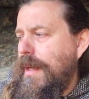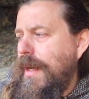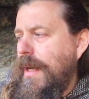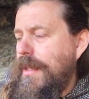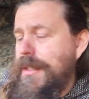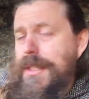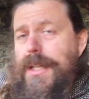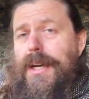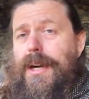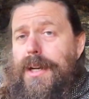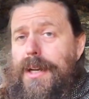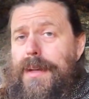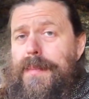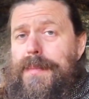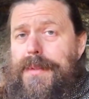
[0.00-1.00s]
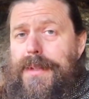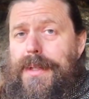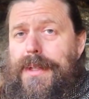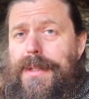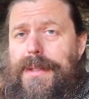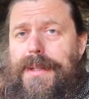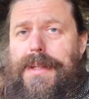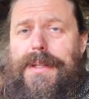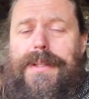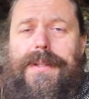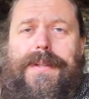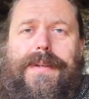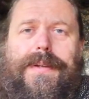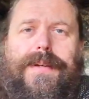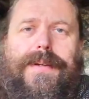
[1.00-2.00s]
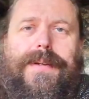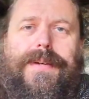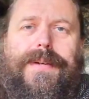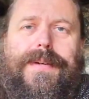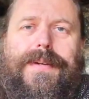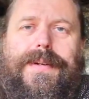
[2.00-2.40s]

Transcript: actually, I am tired, and uh,